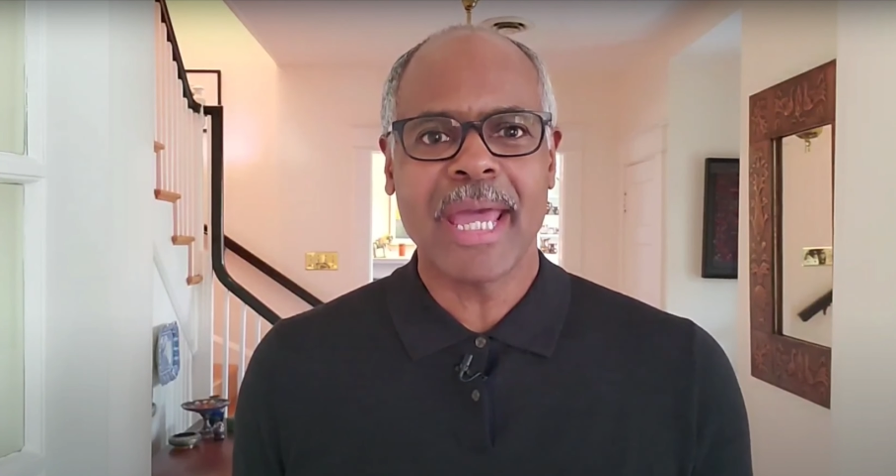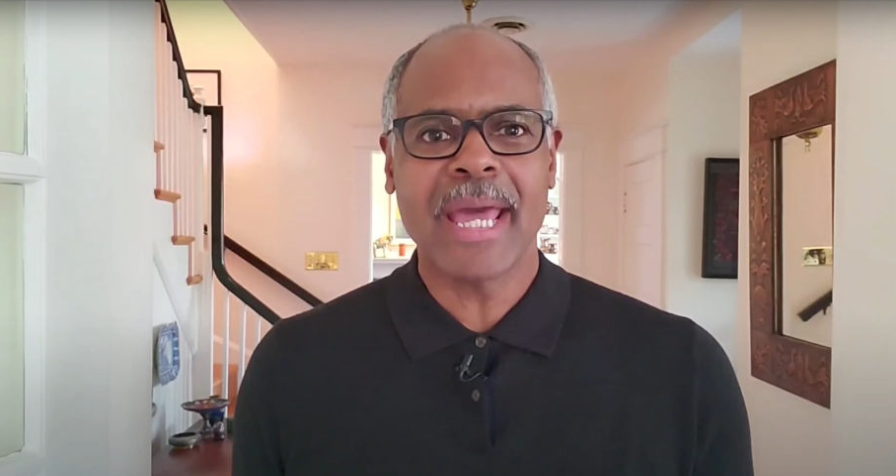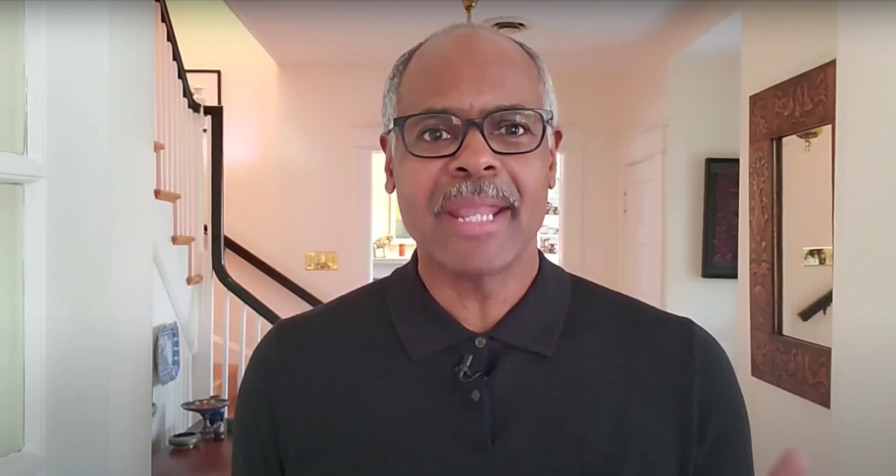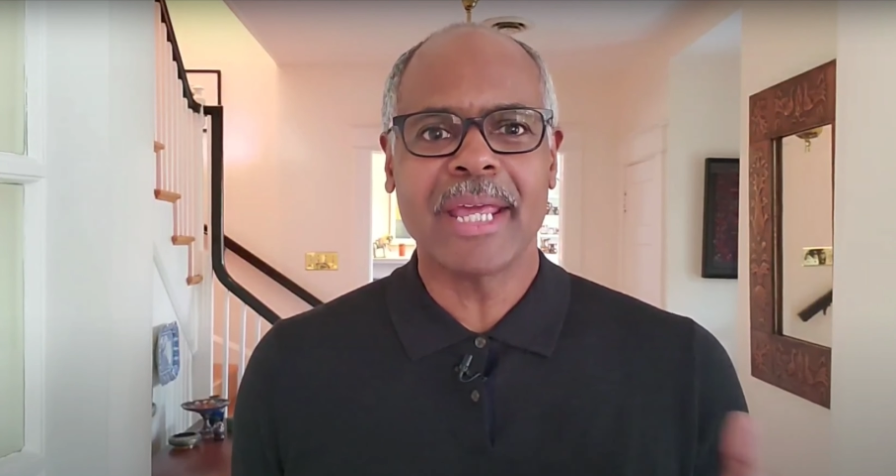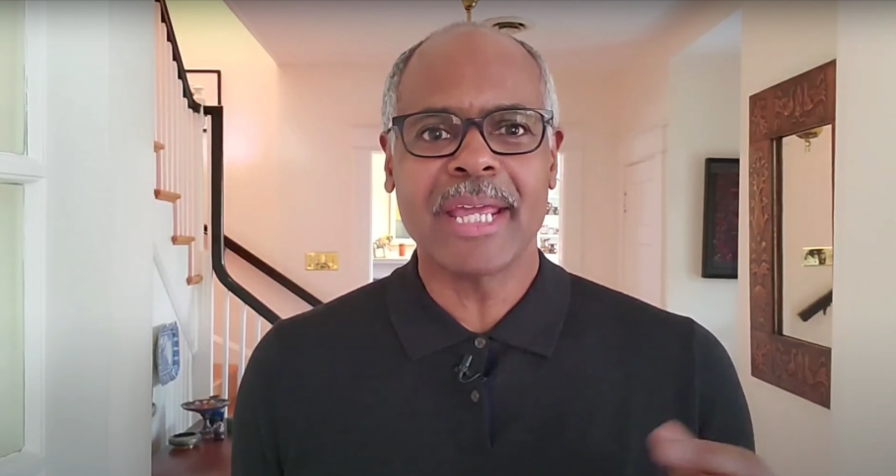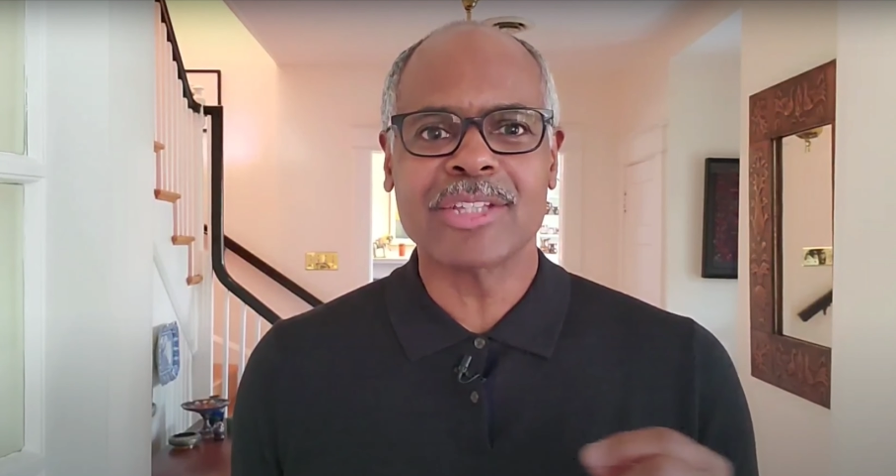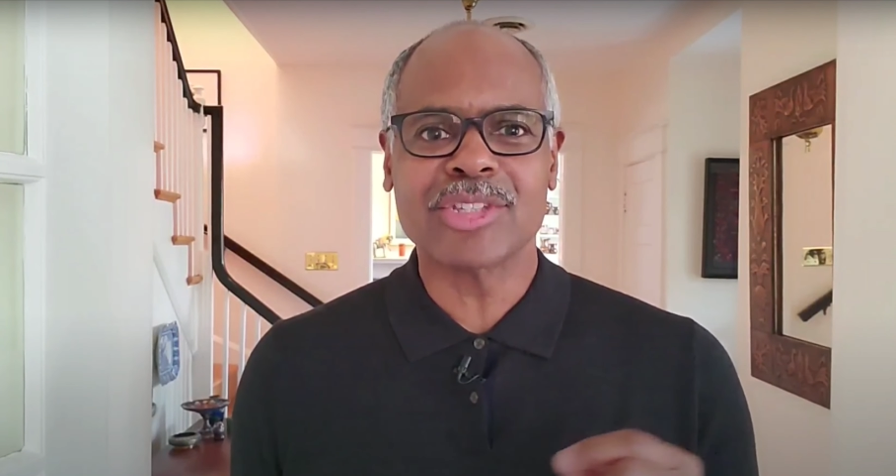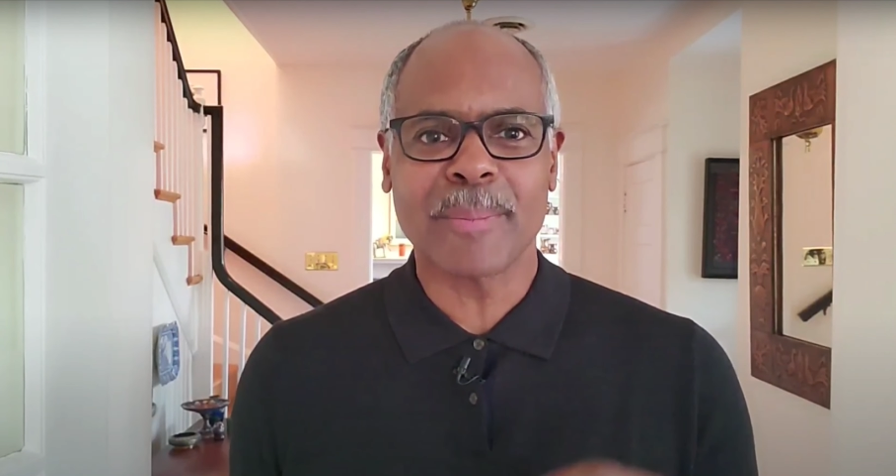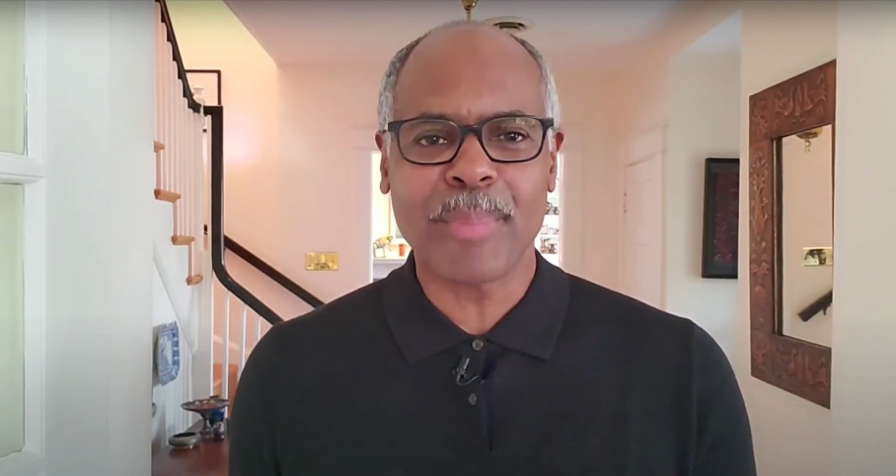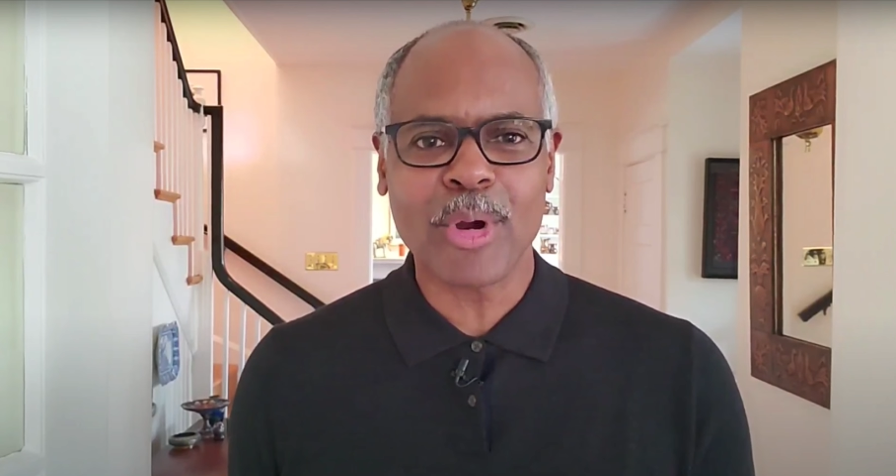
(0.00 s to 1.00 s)
And
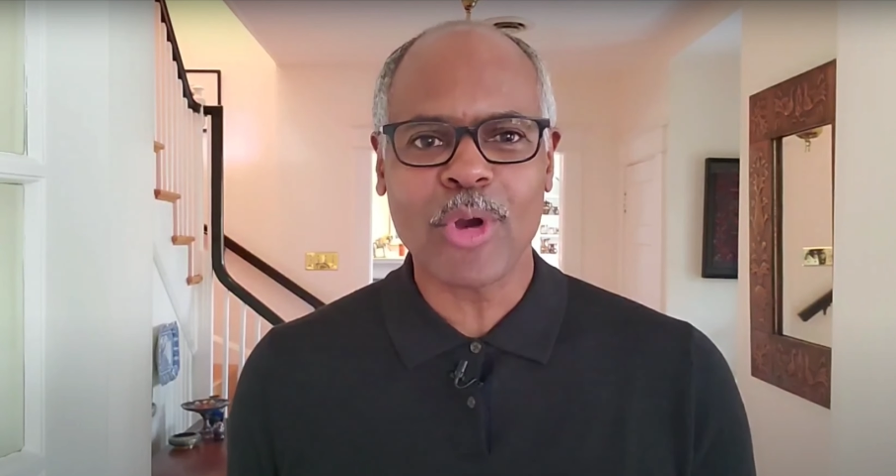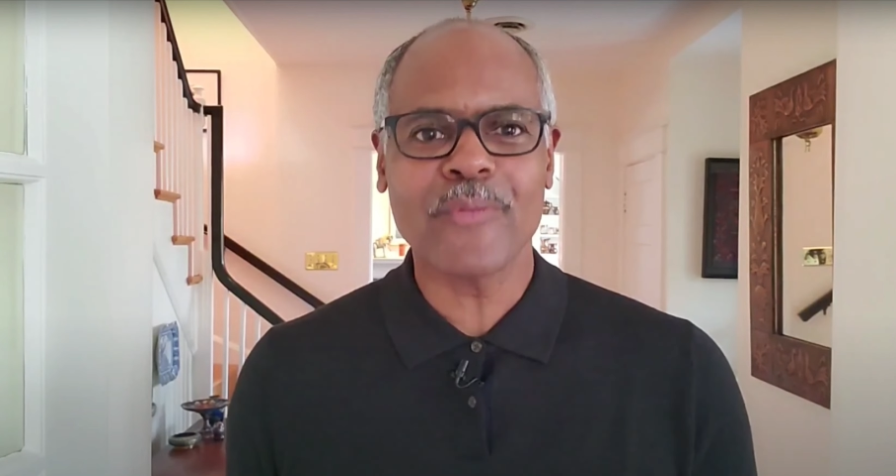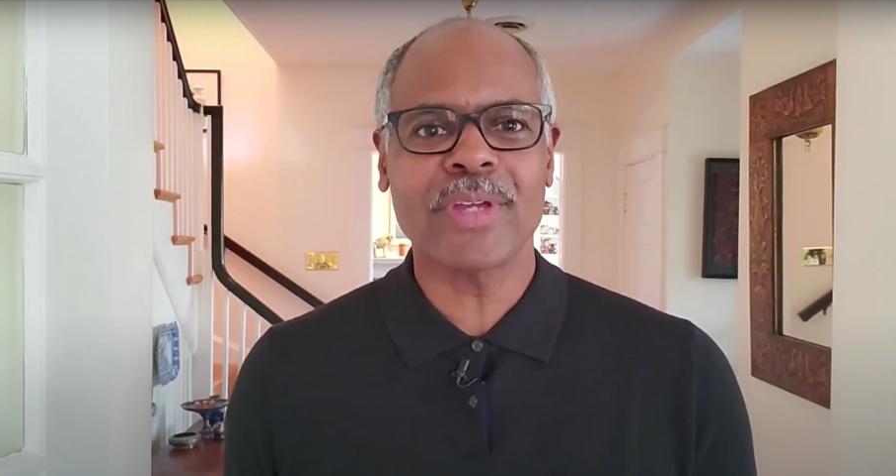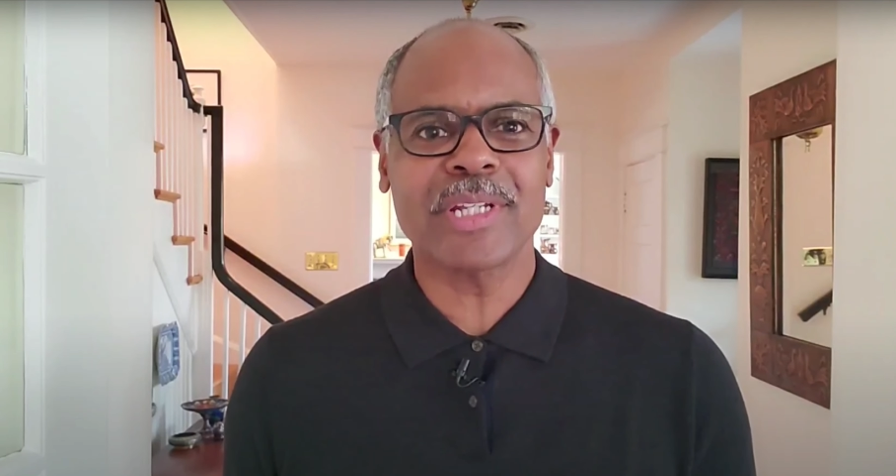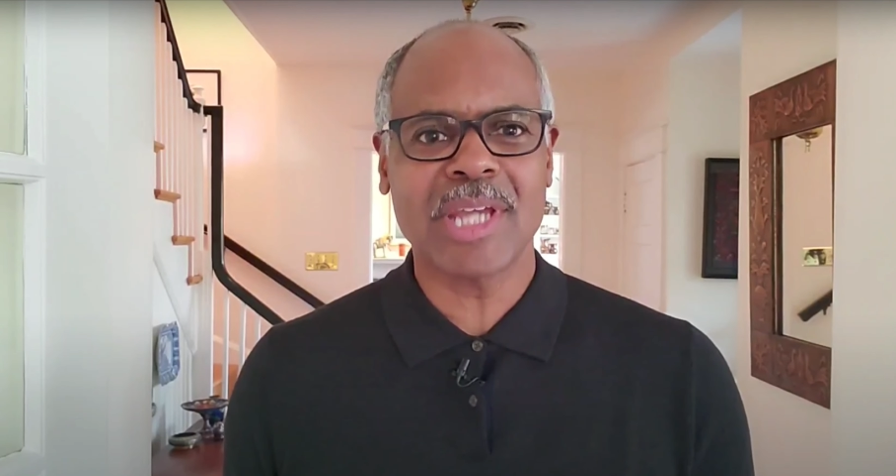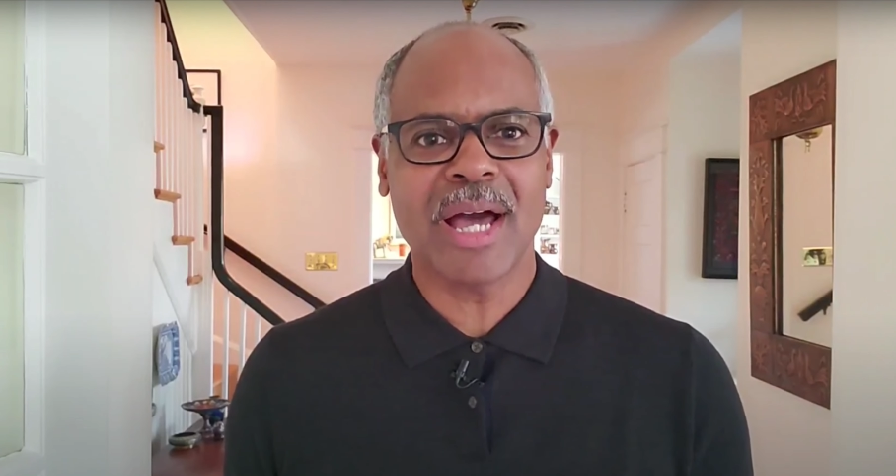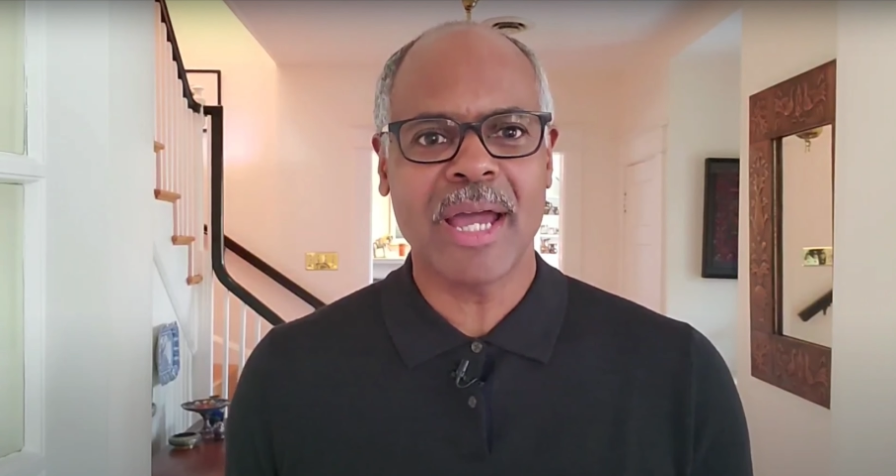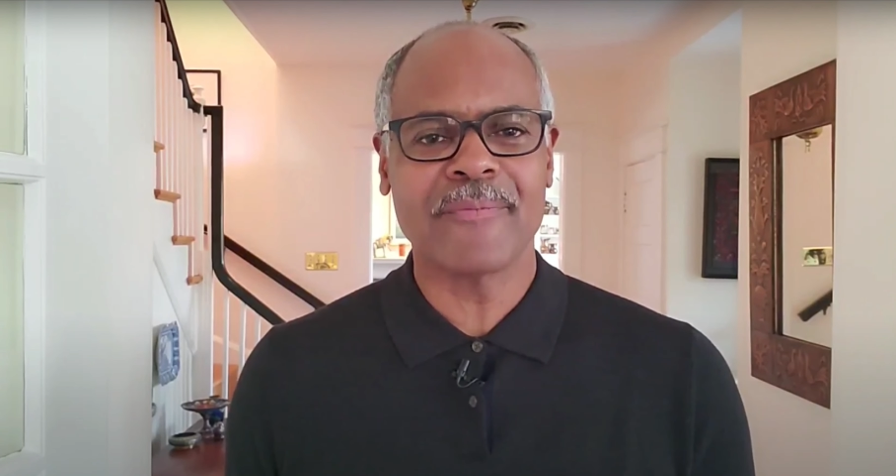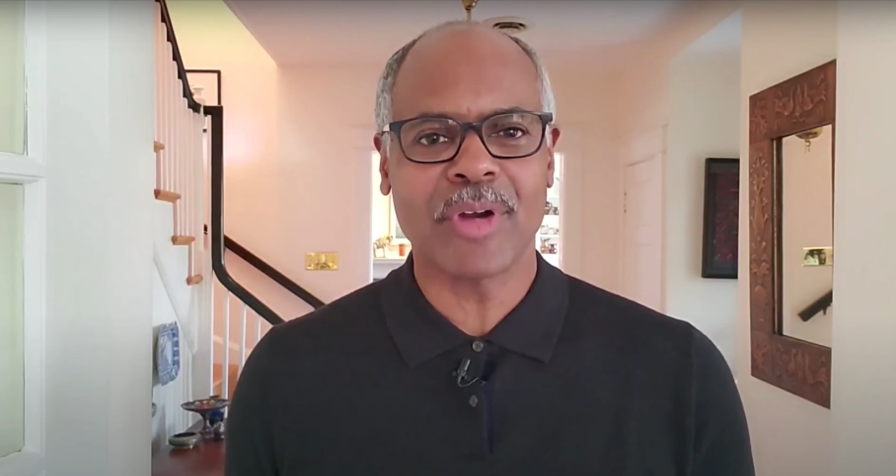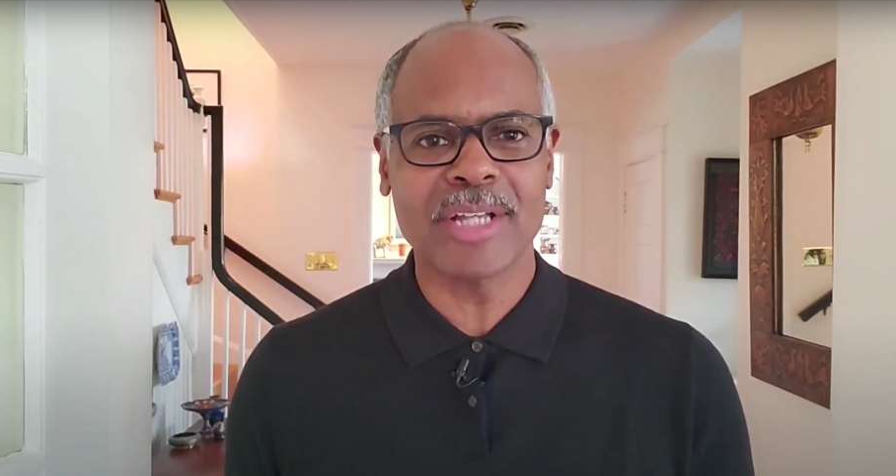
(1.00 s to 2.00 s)
it's the perfect time for